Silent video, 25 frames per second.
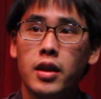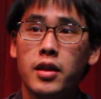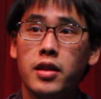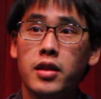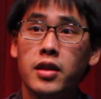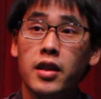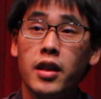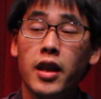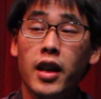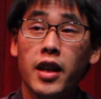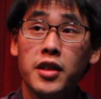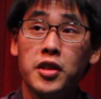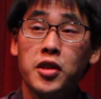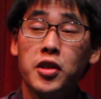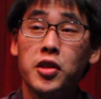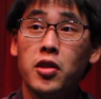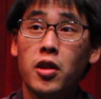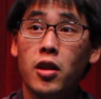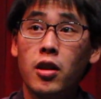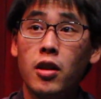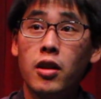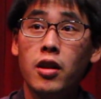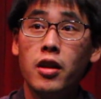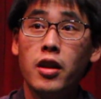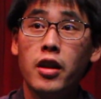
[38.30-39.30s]
Let's see, I
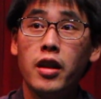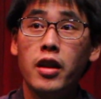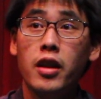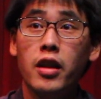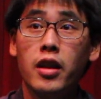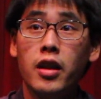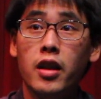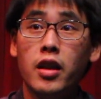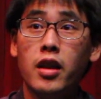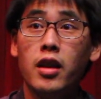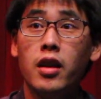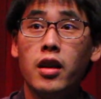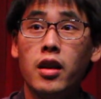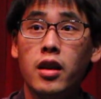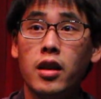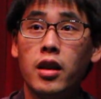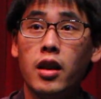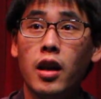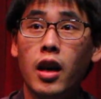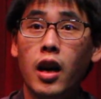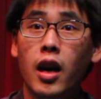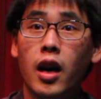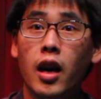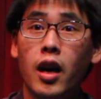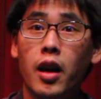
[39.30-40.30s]
started
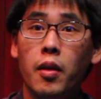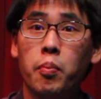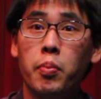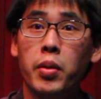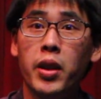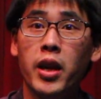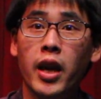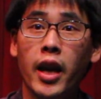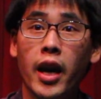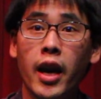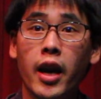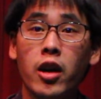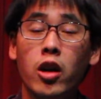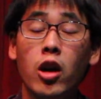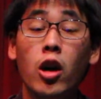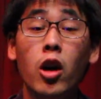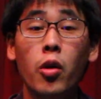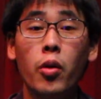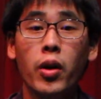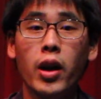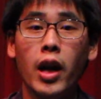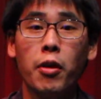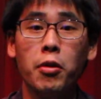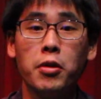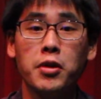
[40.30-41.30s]

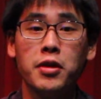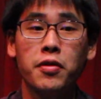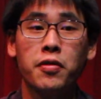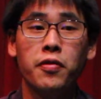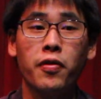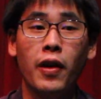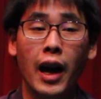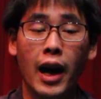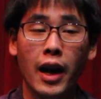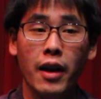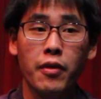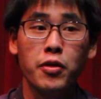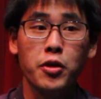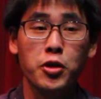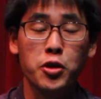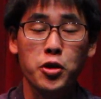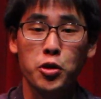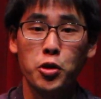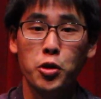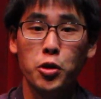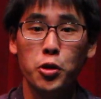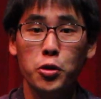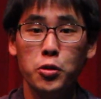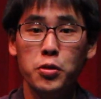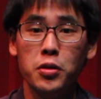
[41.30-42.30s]
piano when I was 5
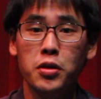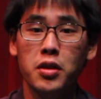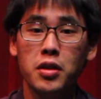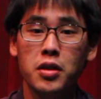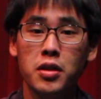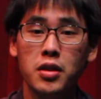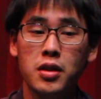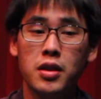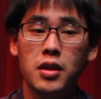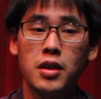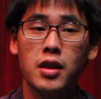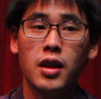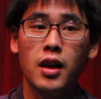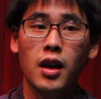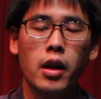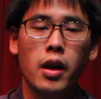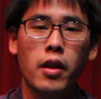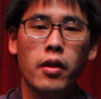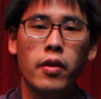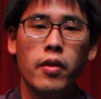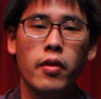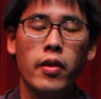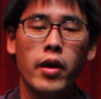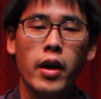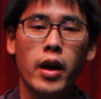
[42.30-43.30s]
years old,
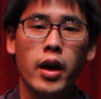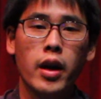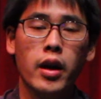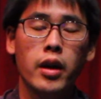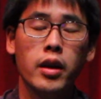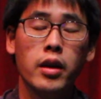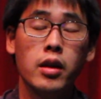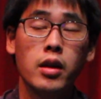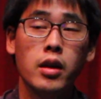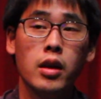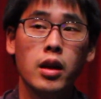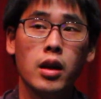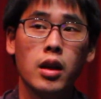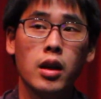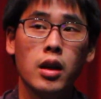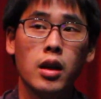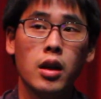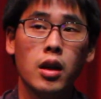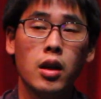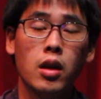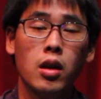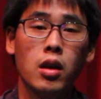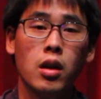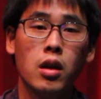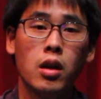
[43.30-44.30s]
and then
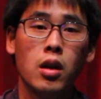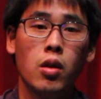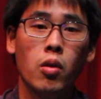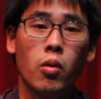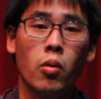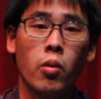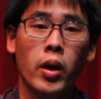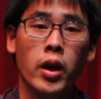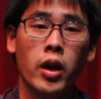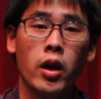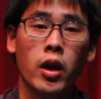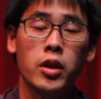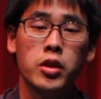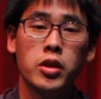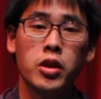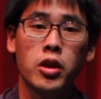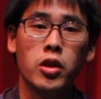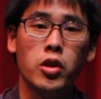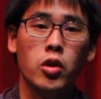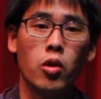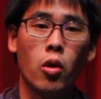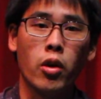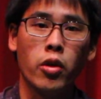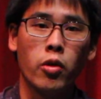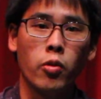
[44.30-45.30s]
went on
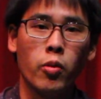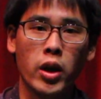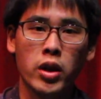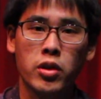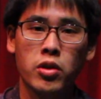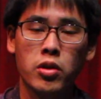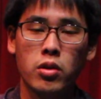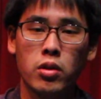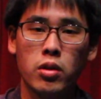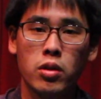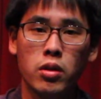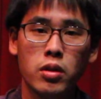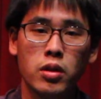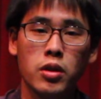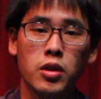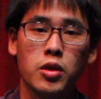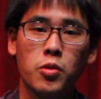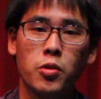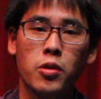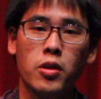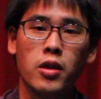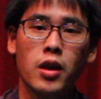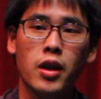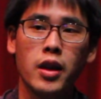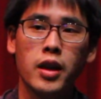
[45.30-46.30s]
to Northwestern
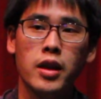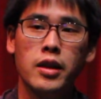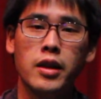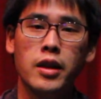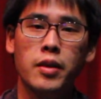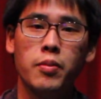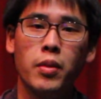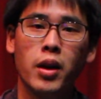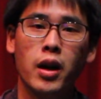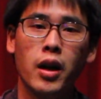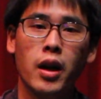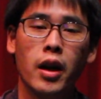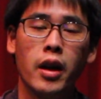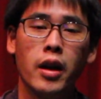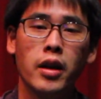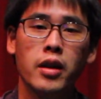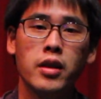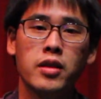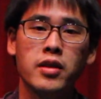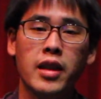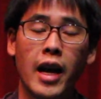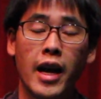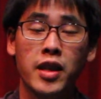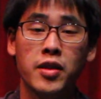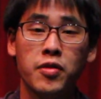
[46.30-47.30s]
is where I did
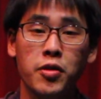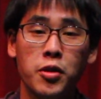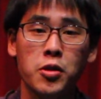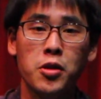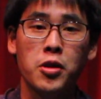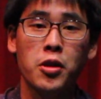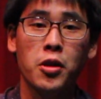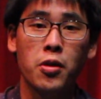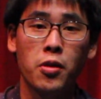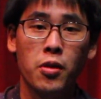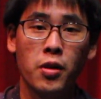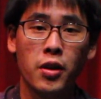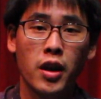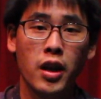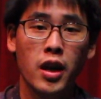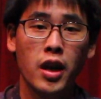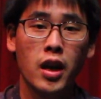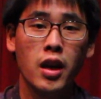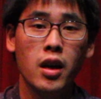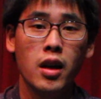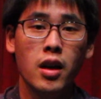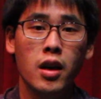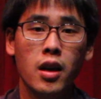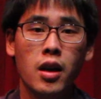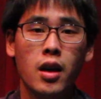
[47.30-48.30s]
my saxophone
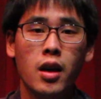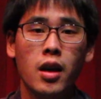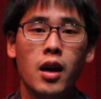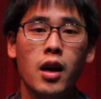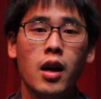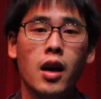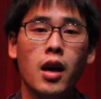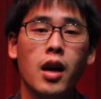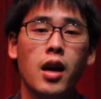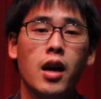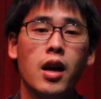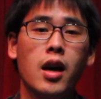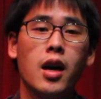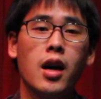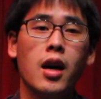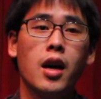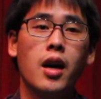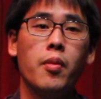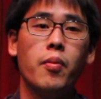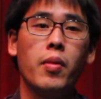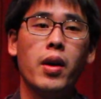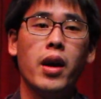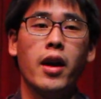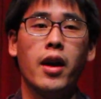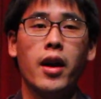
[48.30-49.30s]
degree,
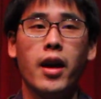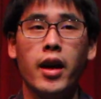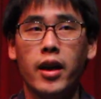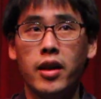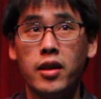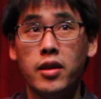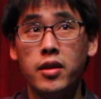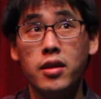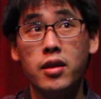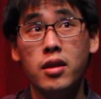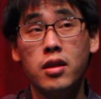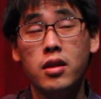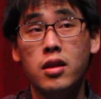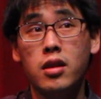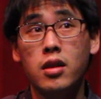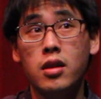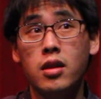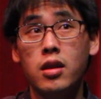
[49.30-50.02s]
and